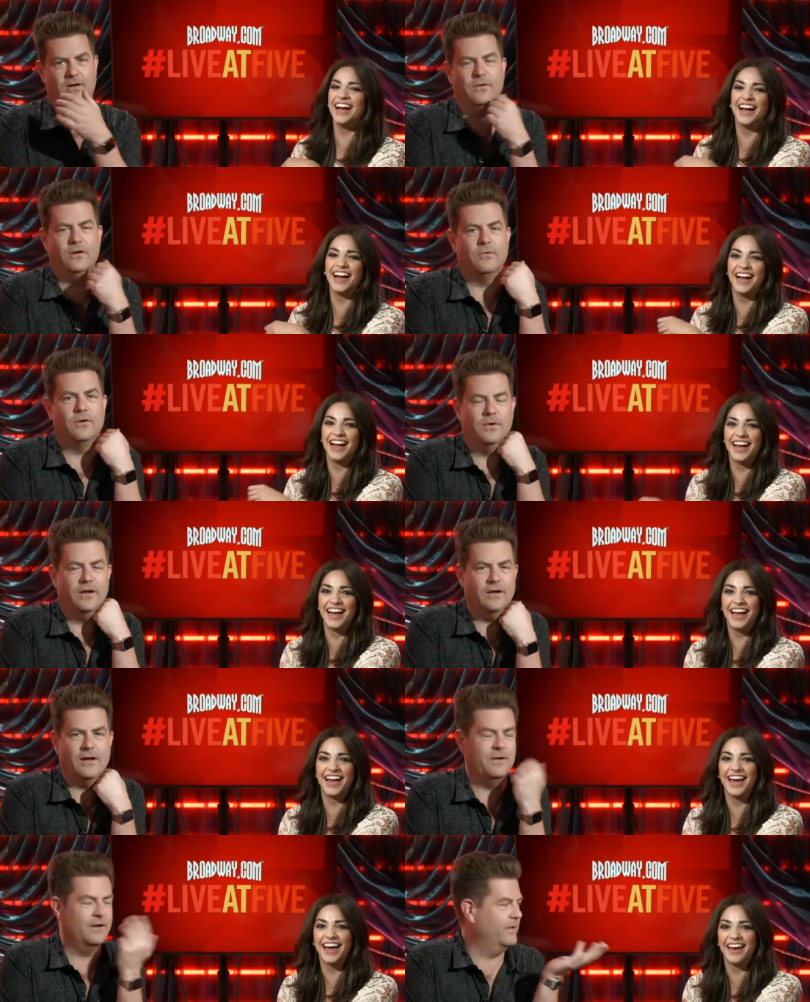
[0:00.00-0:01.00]
Speaker 1: we we,
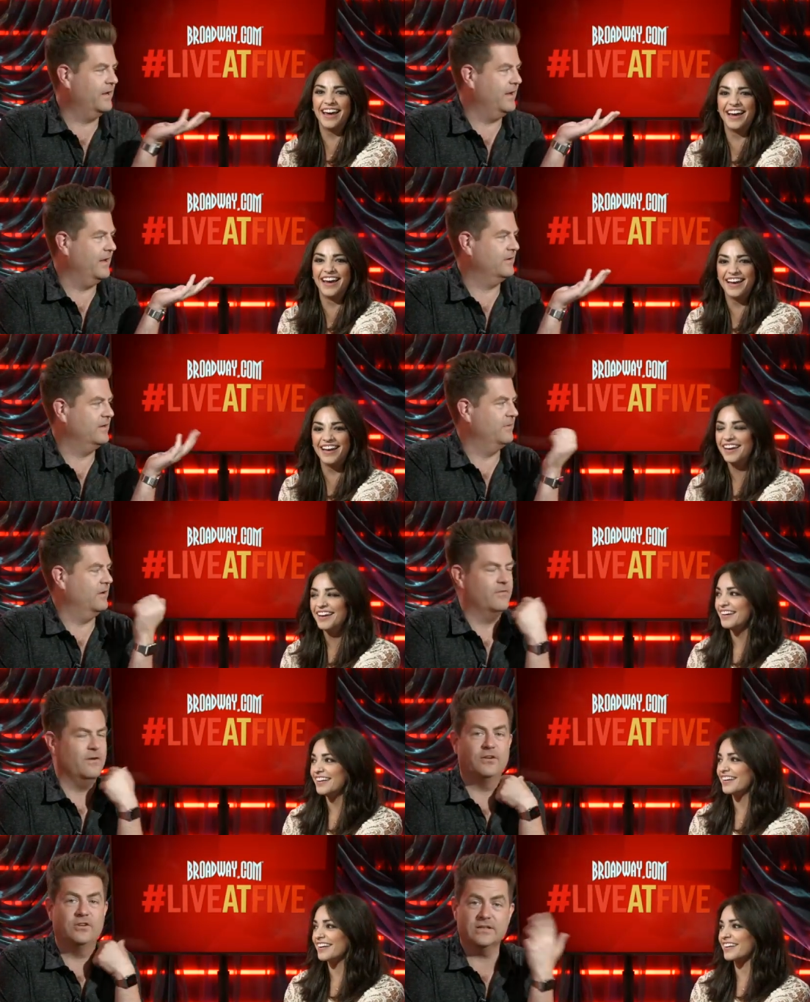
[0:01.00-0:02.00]
I mean, we can't keep you here
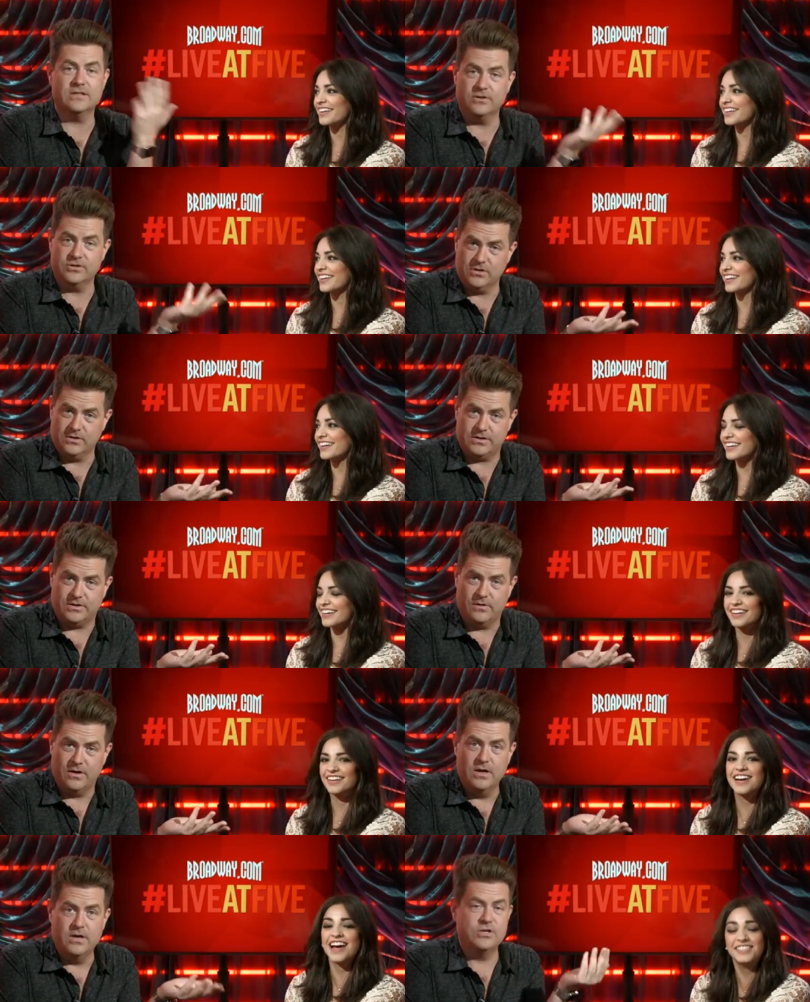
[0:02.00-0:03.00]
forever. She has another show to do.
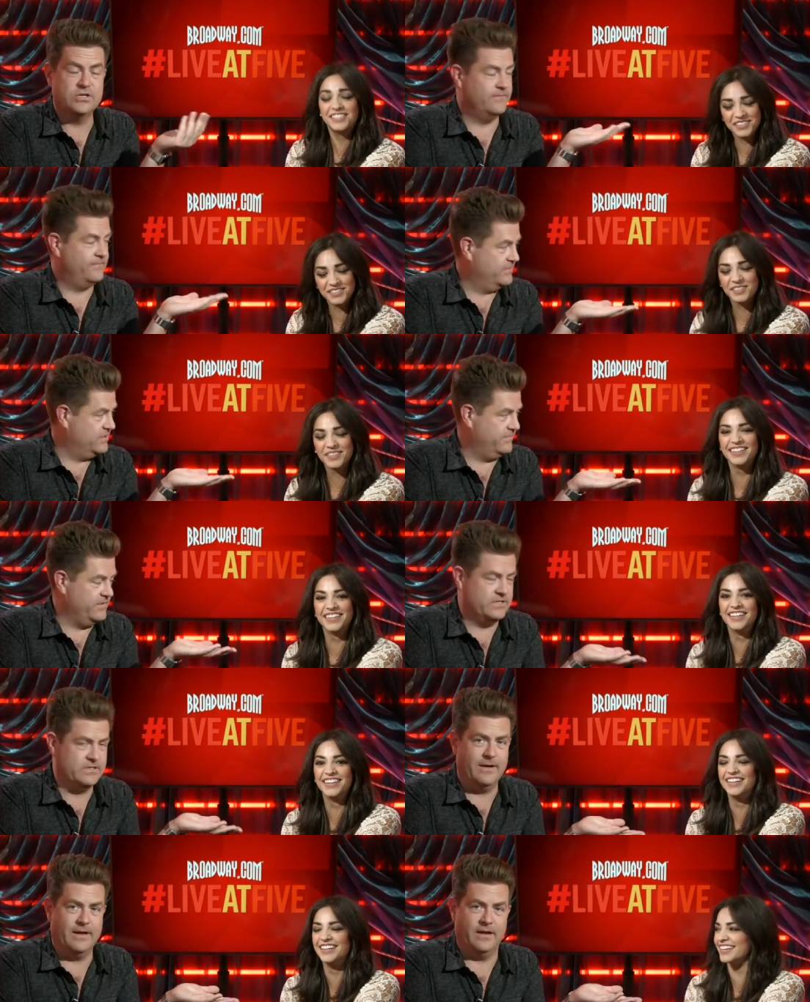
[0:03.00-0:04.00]
I do. She, she
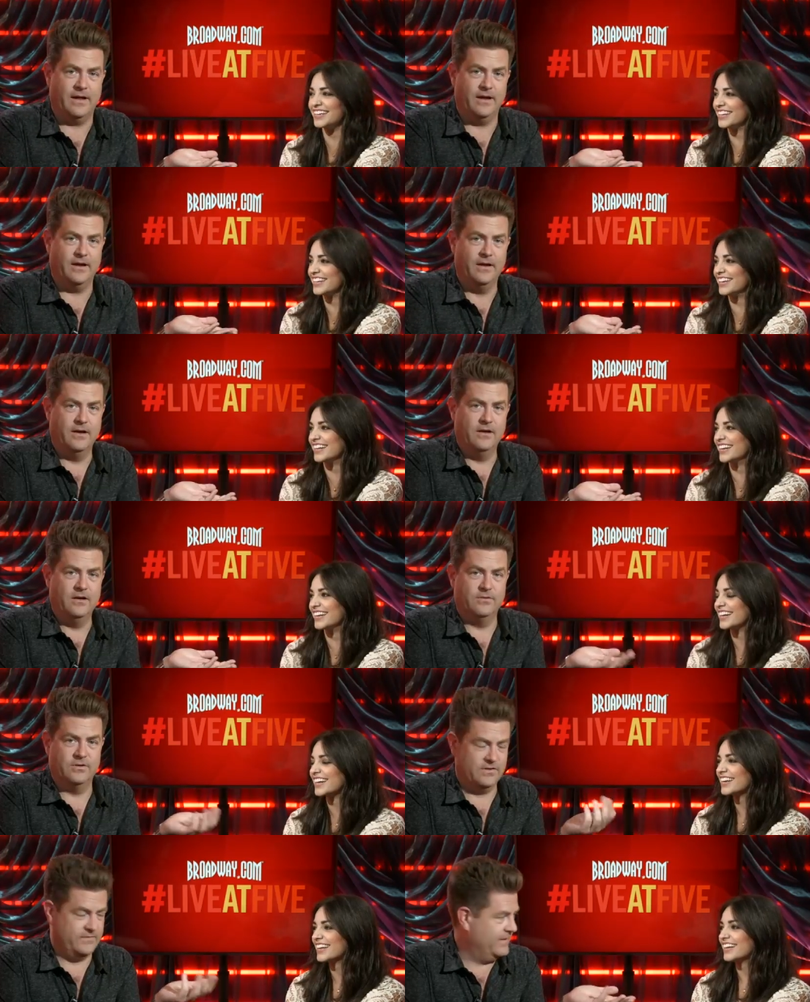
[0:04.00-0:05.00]
finished the matinee.
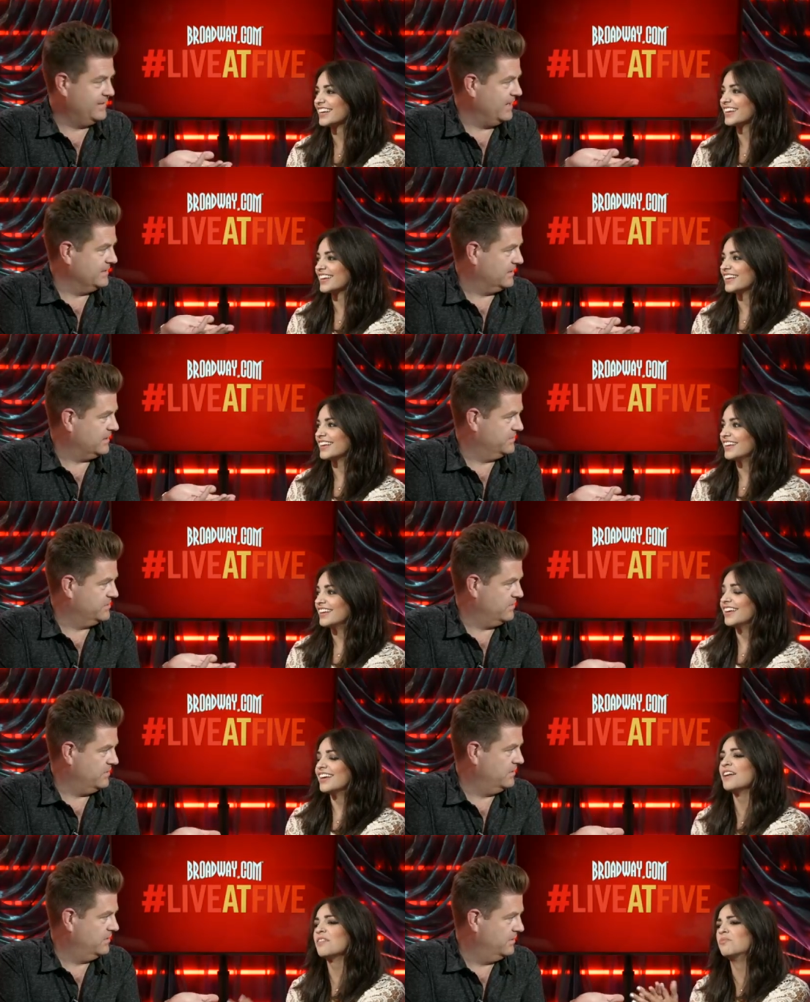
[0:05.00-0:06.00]
Which was fantastic, I'm
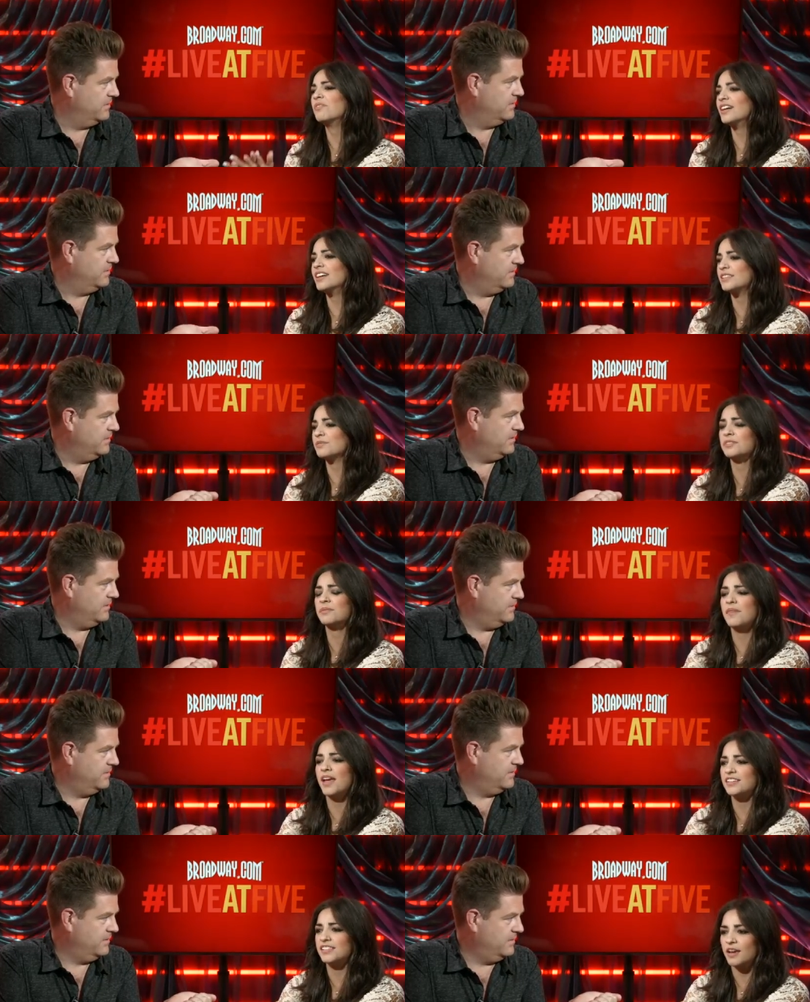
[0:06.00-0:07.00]
sure. It
Speaker 2: was. It was
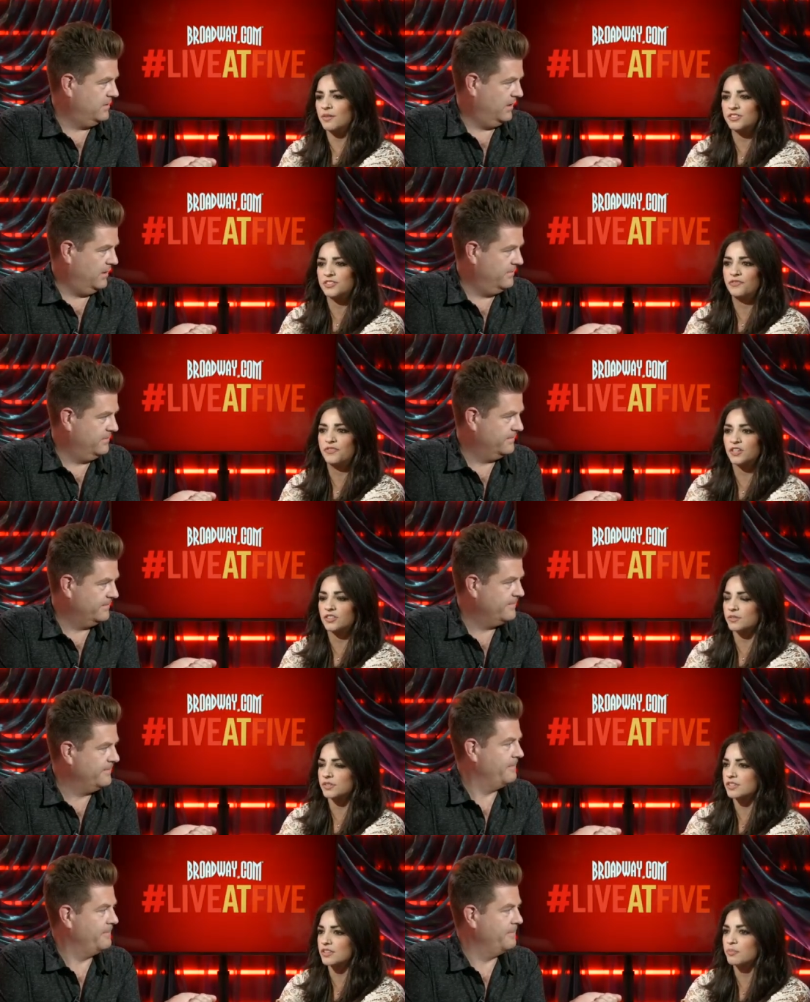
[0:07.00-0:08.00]
amazing. It was uh -huh. filled. It
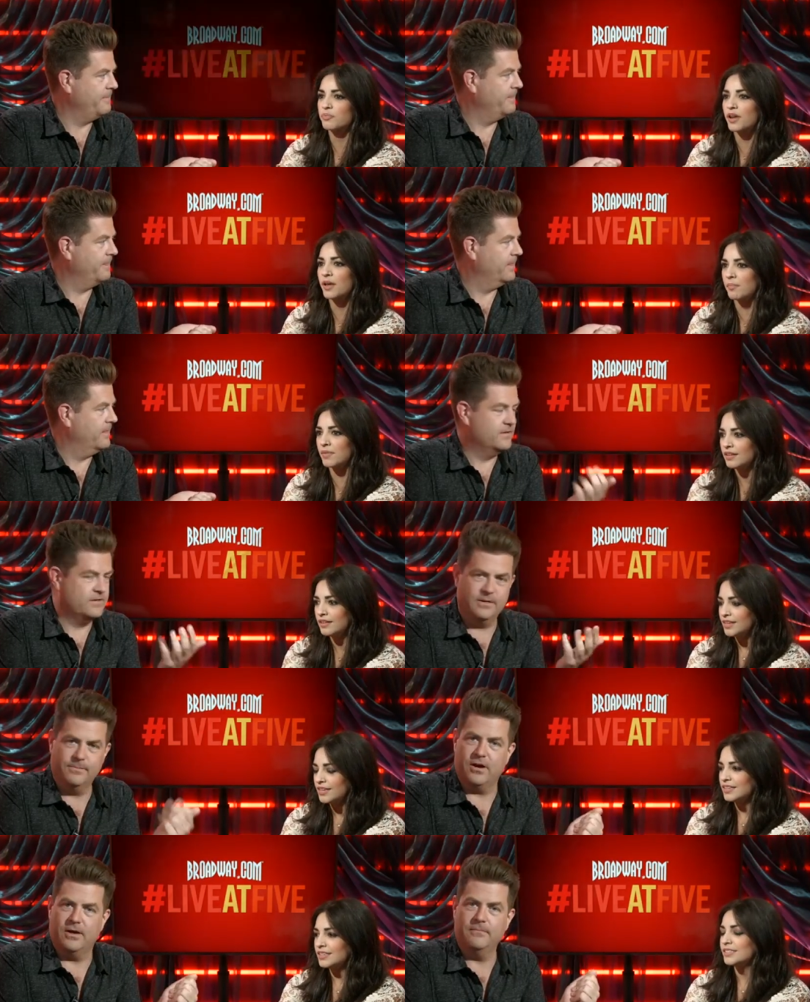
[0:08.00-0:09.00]
was to the brim. To
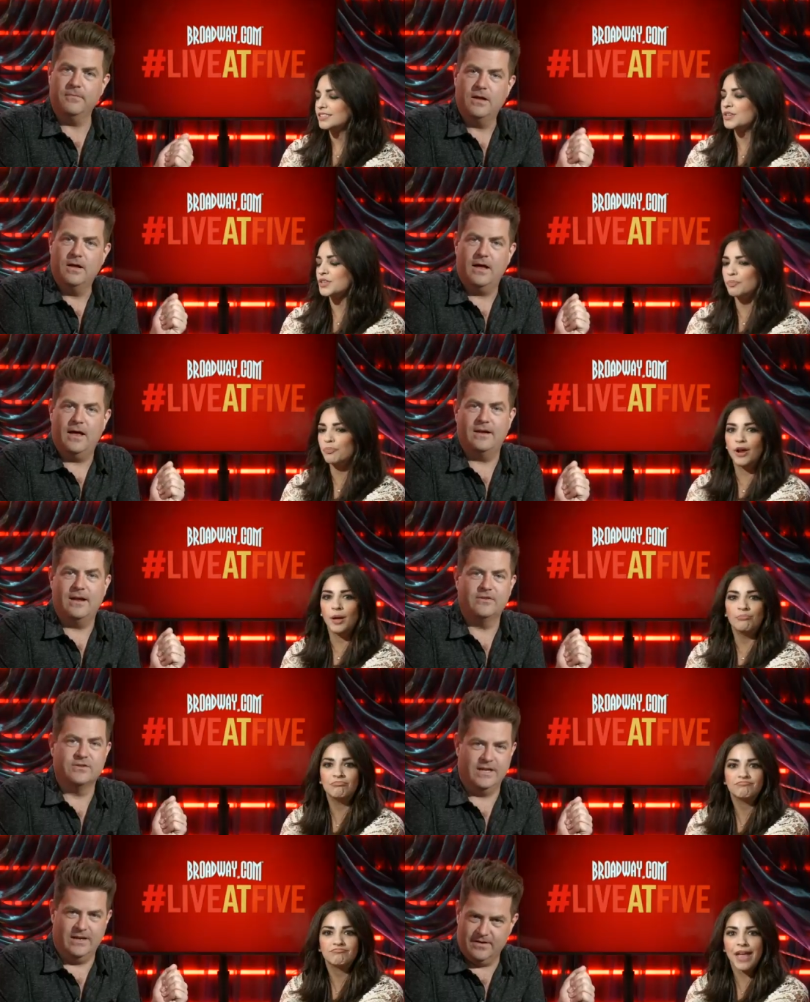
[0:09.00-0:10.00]
the brim. To the brim. And now
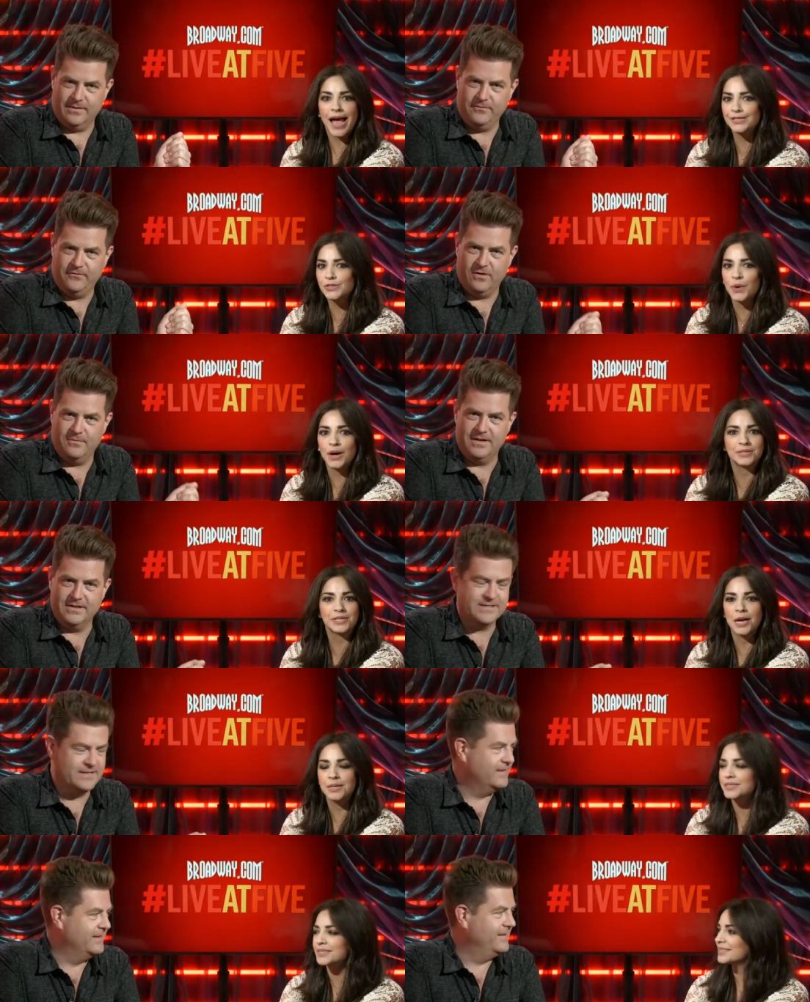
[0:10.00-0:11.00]
there's an evening As performance. As
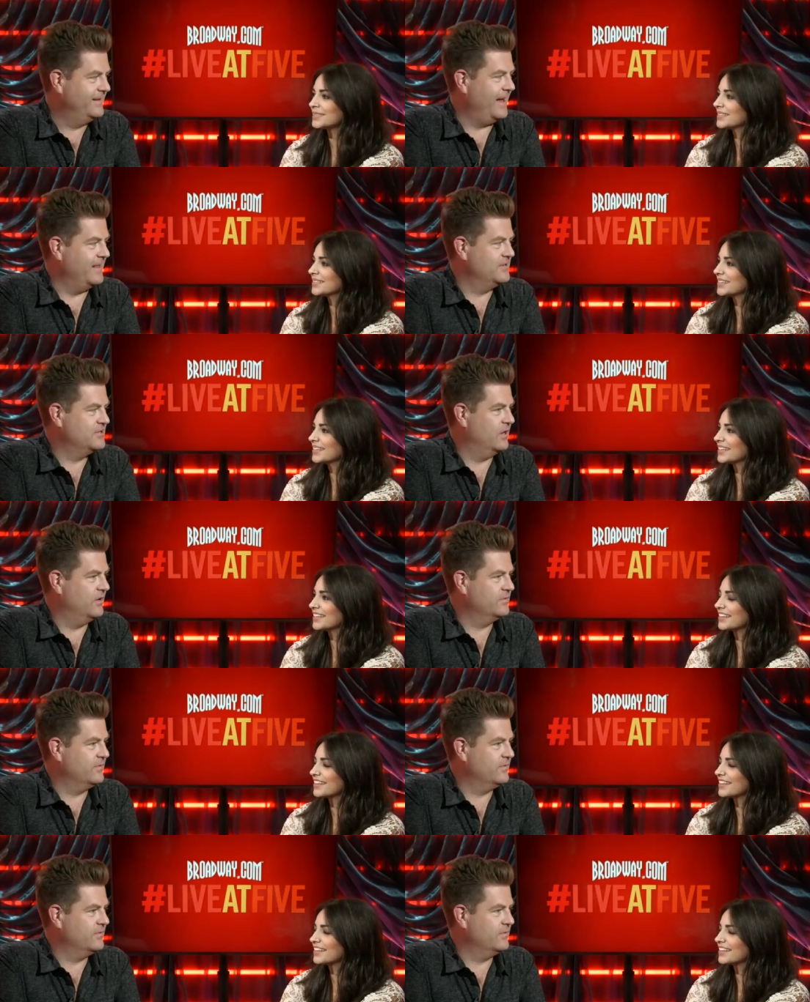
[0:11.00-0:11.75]
one does.
Speaker 1: And the show is